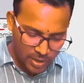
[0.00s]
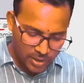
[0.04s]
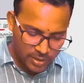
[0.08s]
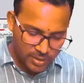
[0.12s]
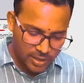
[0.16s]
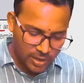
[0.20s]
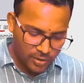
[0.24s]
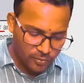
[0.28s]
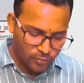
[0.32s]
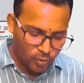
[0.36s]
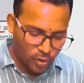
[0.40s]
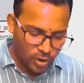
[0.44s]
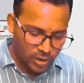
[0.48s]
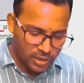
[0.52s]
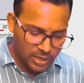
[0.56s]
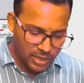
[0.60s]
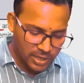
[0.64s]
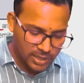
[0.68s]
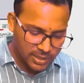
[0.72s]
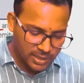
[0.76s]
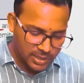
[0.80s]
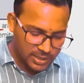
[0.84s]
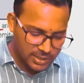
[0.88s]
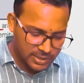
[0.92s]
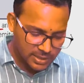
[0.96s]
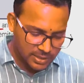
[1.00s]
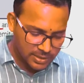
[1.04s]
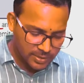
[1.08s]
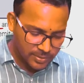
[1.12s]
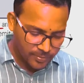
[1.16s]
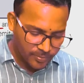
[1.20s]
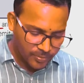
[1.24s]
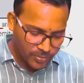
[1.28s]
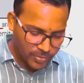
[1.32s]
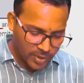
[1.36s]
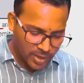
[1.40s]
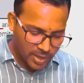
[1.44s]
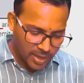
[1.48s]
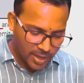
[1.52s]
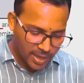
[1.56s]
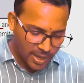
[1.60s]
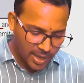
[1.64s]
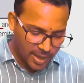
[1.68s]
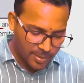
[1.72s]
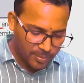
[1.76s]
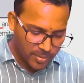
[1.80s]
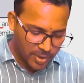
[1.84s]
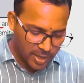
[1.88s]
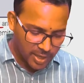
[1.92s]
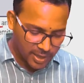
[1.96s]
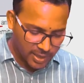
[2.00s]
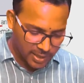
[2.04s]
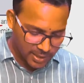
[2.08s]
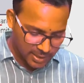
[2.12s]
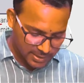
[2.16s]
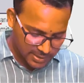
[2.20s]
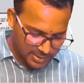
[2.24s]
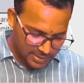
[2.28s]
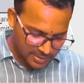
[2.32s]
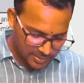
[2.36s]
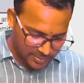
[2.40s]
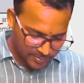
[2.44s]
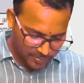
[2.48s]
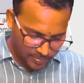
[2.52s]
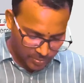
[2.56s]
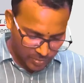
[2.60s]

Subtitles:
Then what are these M areas?